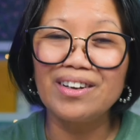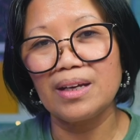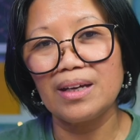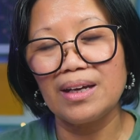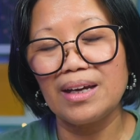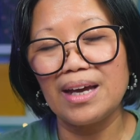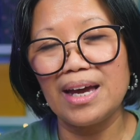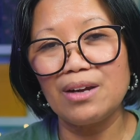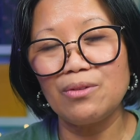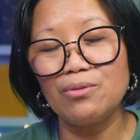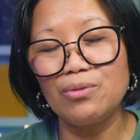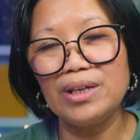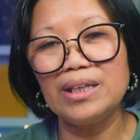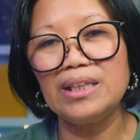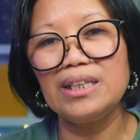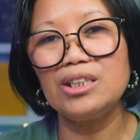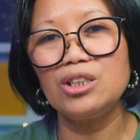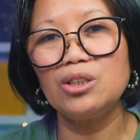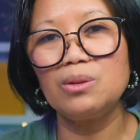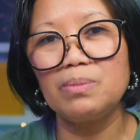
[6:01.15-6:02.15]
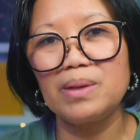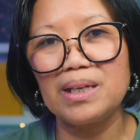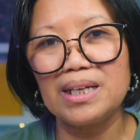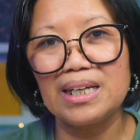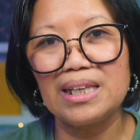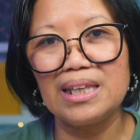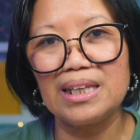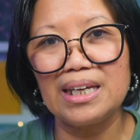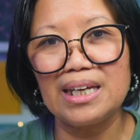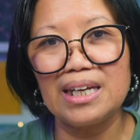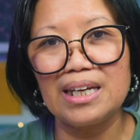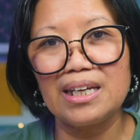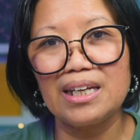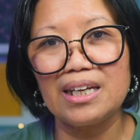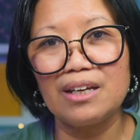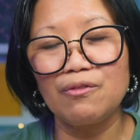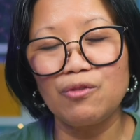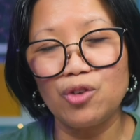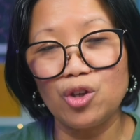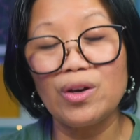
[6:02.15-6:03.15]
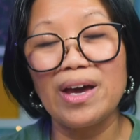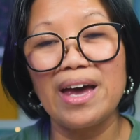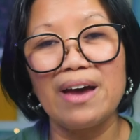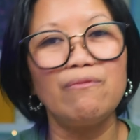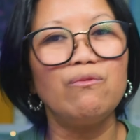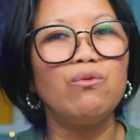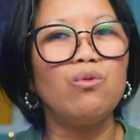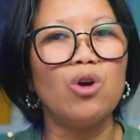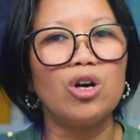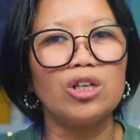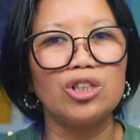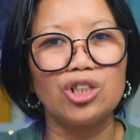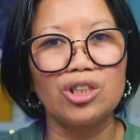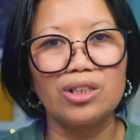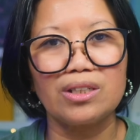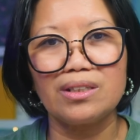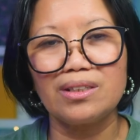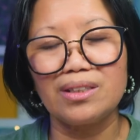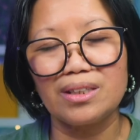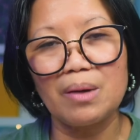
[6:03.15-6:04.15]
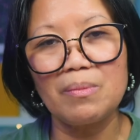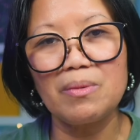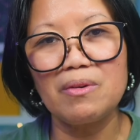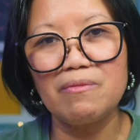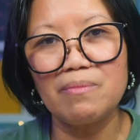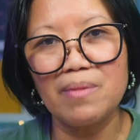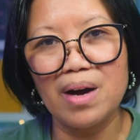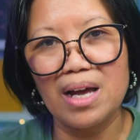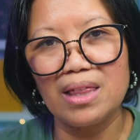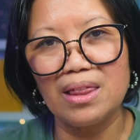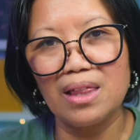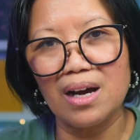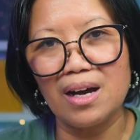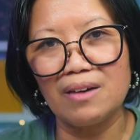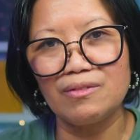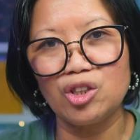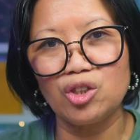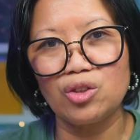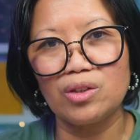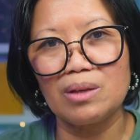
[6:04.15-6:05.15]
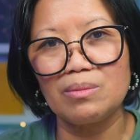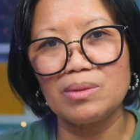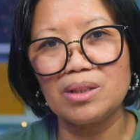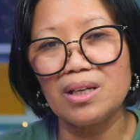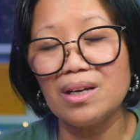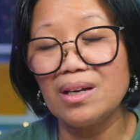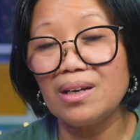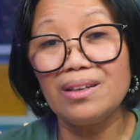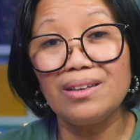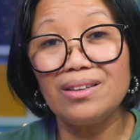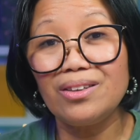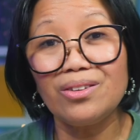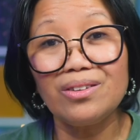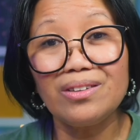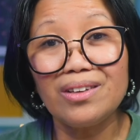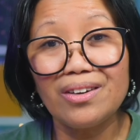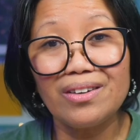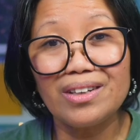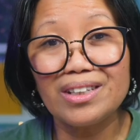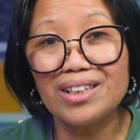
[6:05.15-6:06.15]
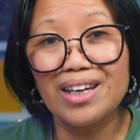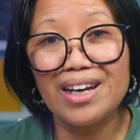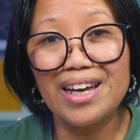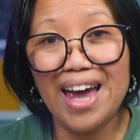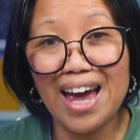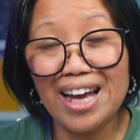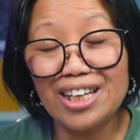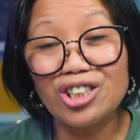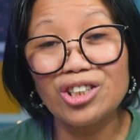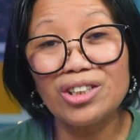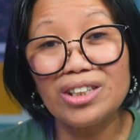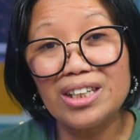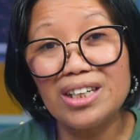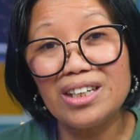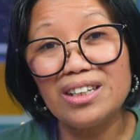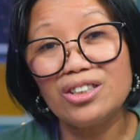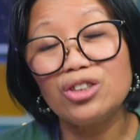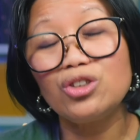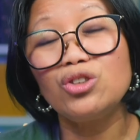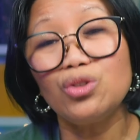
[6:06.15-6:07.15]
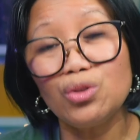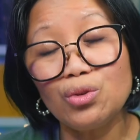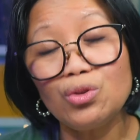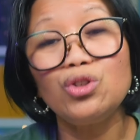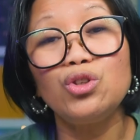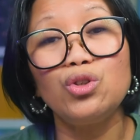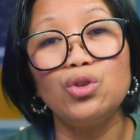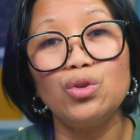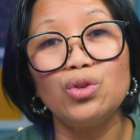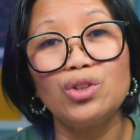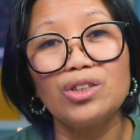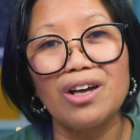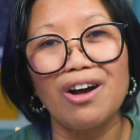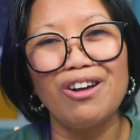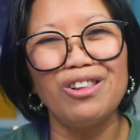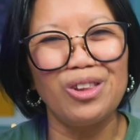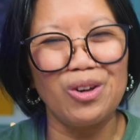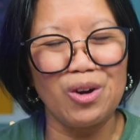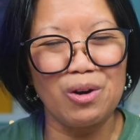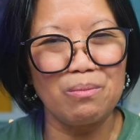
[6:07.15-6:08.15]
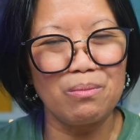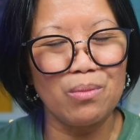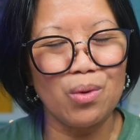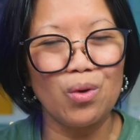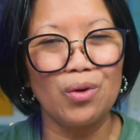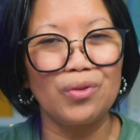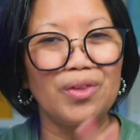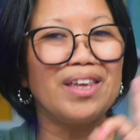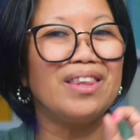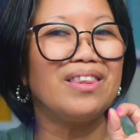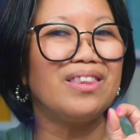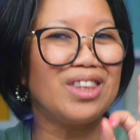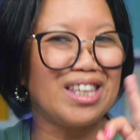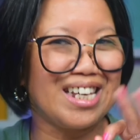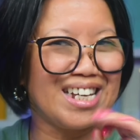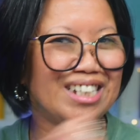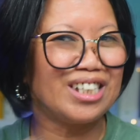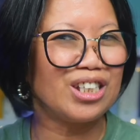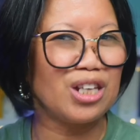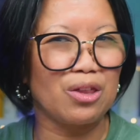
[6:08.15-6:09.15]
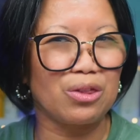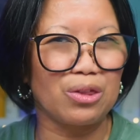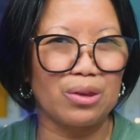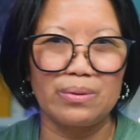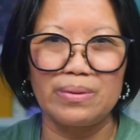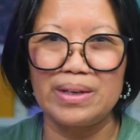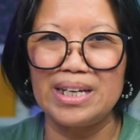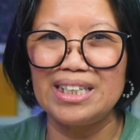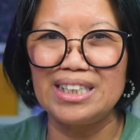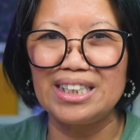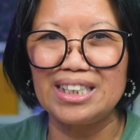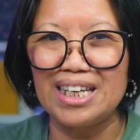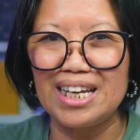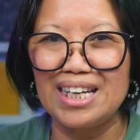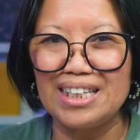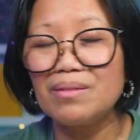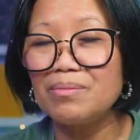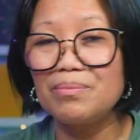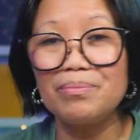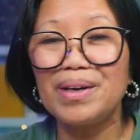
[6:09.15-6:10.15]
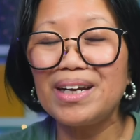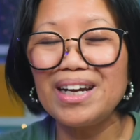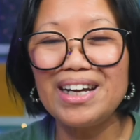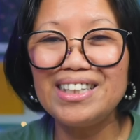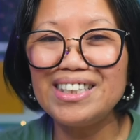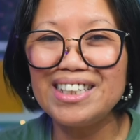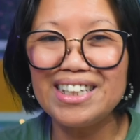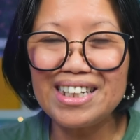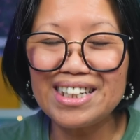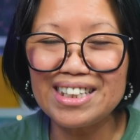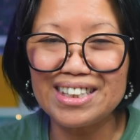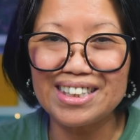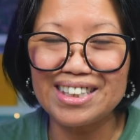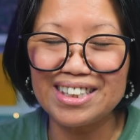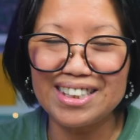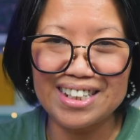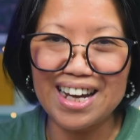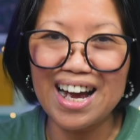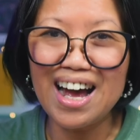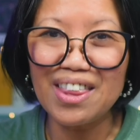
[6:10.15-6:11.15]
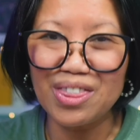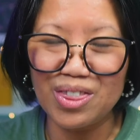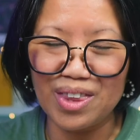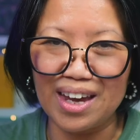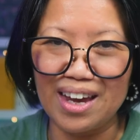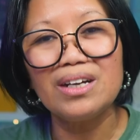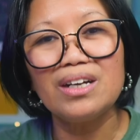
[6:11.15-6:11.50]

And really, to be clear, if you have watched some of my live streams, you'll notice I actually do use a lot more than these 3 scenes. But I didn't start there.